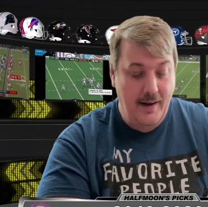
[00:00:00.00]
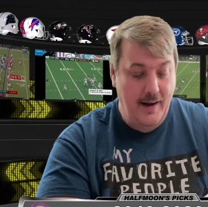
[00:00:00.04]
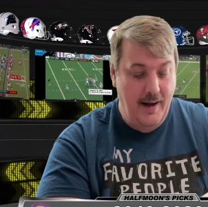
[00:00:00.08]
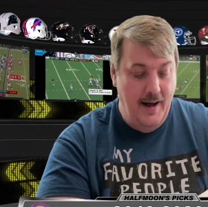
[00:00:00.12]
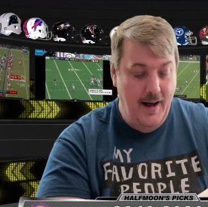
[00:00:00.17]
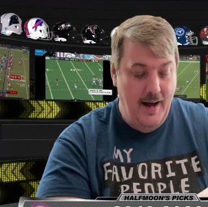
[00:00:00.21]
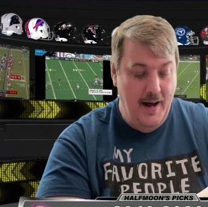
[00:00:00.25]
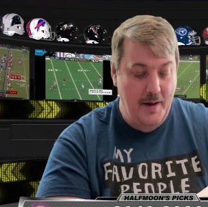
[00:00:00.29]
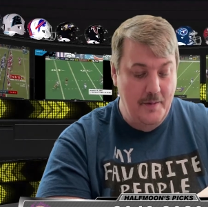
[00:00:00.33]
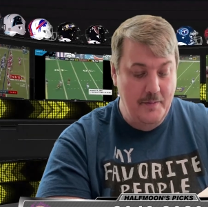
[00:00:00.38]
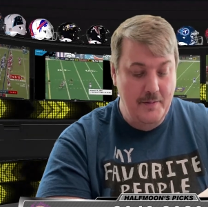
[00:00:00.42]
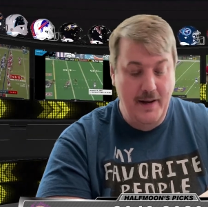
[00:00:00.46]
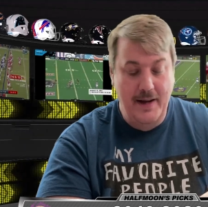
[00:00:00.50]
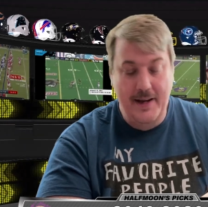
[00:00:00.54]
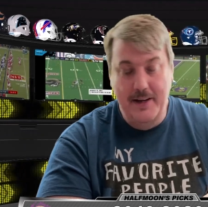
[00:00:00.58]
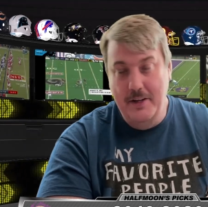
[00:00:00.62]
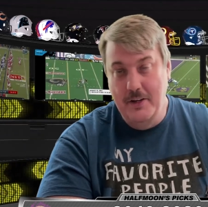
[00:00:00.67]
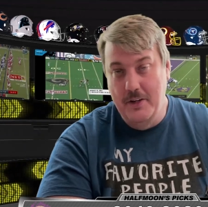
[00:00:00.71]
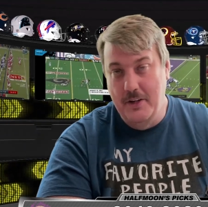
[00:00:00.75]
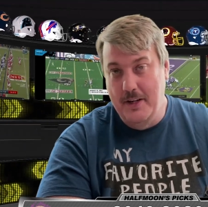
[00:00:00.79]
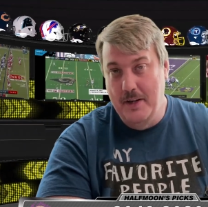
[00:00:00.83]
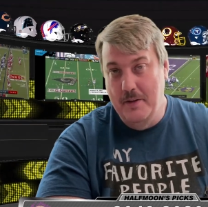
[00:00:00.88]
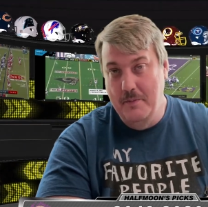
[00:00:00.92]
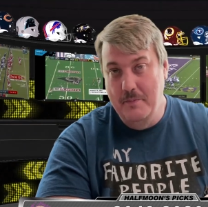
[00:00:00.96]

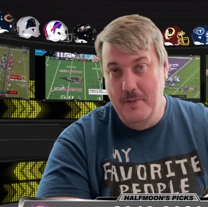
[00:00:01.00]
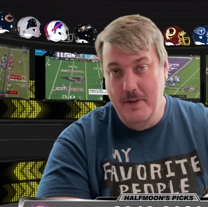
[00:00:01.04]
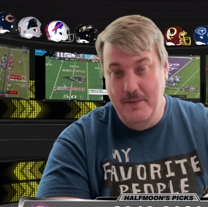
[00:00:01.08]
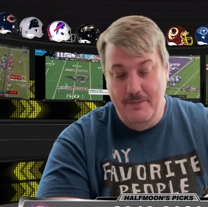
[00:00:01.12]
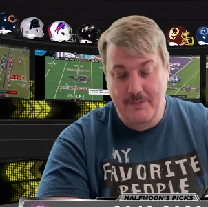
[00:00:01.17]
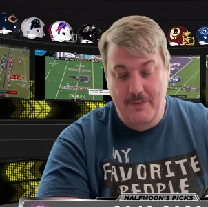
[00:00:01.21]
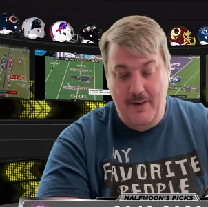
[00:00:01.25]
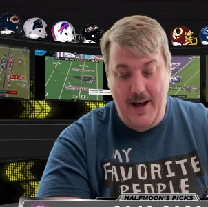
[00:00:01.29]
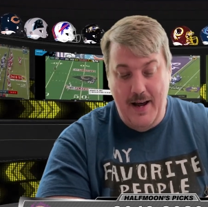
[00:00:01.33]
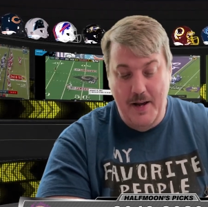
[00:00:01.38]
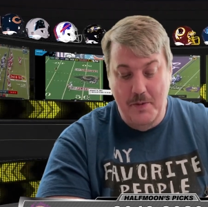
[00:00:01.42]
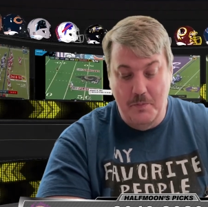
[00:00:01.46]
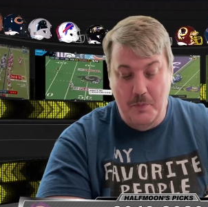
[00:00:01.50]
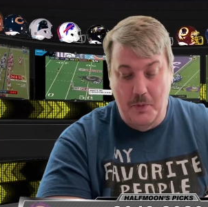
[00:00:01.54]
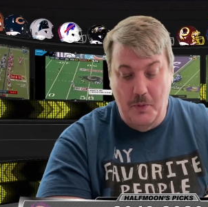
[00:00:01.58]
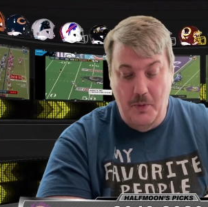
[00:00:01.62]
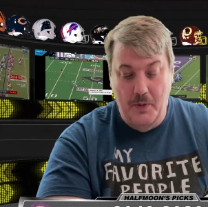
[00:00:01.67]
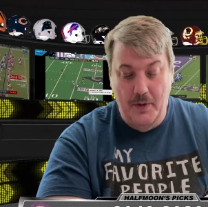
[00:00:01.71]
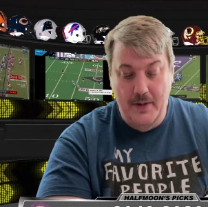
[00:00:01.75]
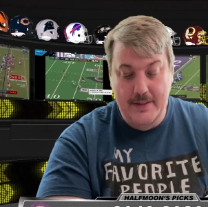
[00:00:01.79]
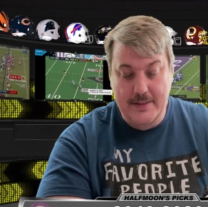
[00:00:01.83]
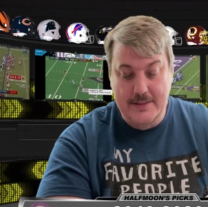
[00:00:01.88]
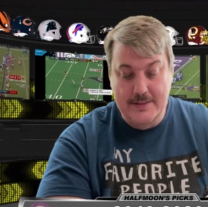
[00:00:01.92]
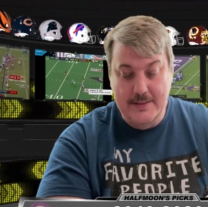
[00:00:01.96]
and you're giving me 5
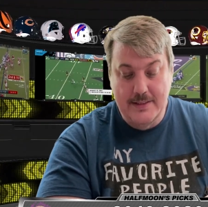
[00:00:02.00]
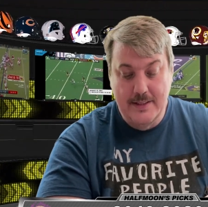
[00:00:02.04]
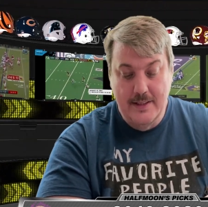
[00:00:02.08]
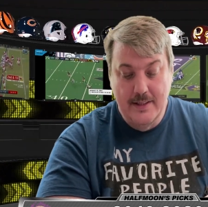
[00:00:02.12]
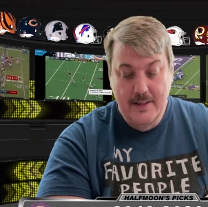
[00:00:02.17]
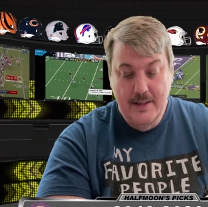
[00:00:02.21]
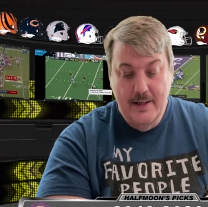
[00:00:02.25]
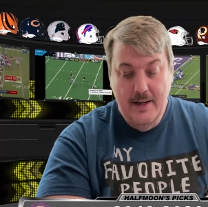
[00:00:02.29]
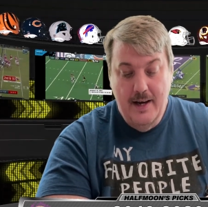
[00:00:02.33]
points.